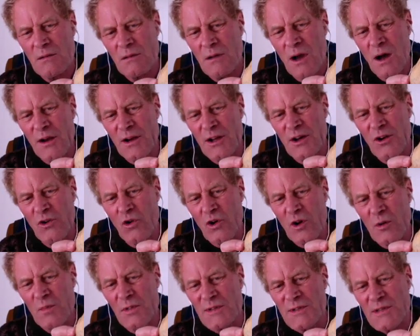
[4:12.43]
on a
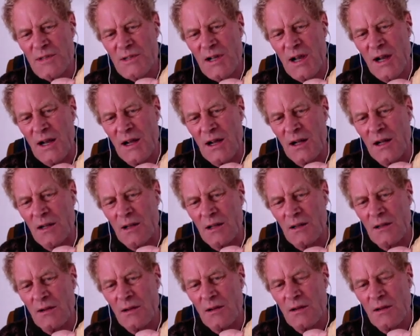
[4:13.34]
normal skull.